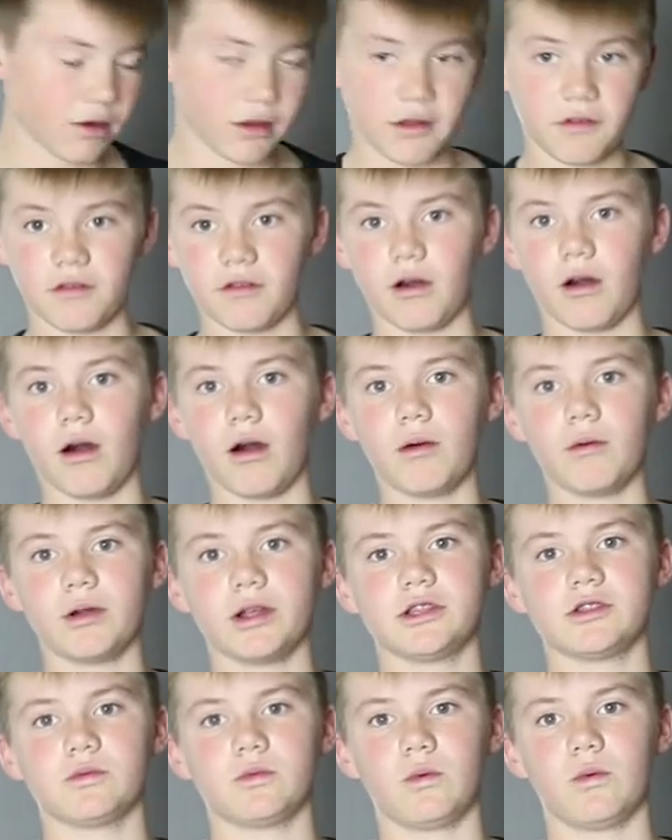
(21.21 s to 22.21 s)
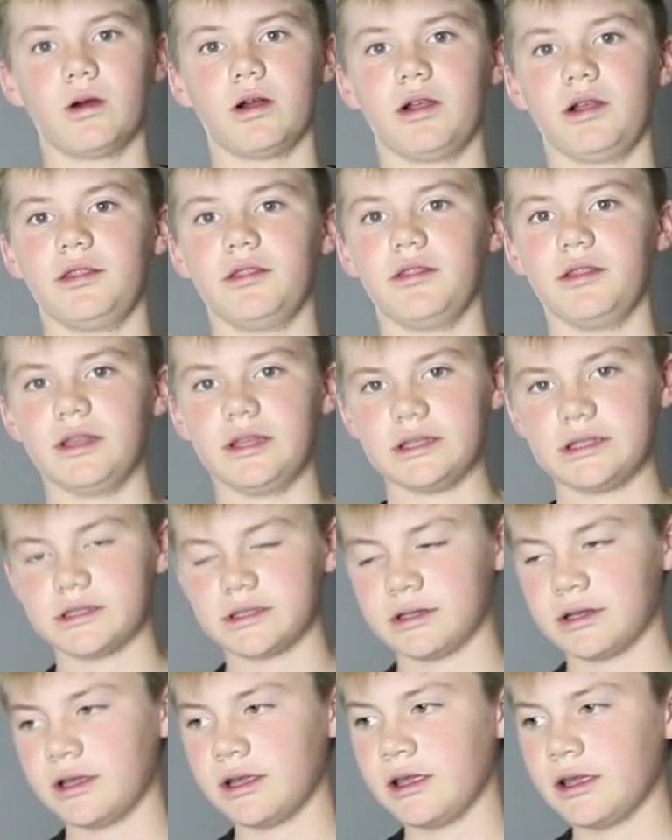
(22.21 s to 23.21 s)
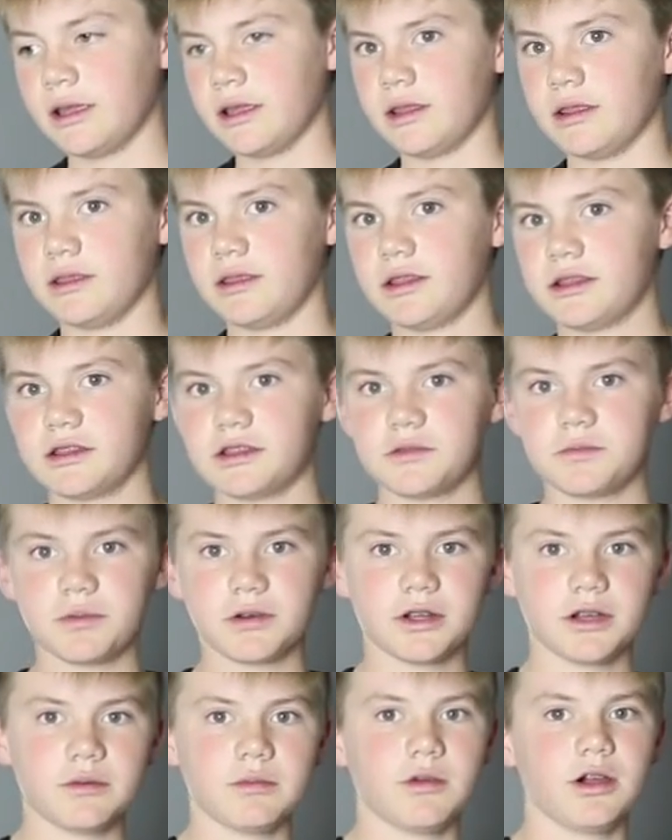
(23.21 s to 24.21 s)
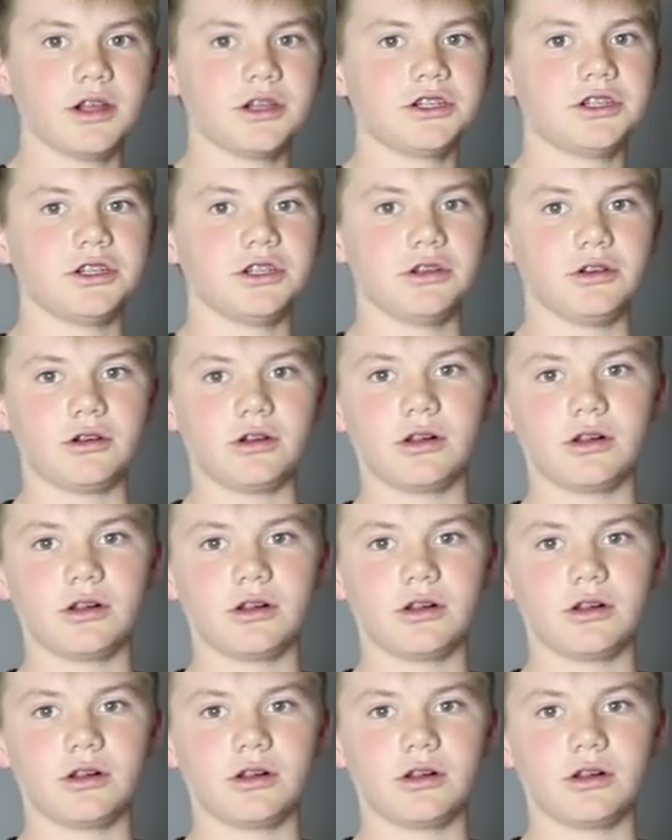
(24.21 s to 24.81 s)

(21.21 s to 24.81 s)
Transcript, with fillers: have always wanted this. This is pretty much you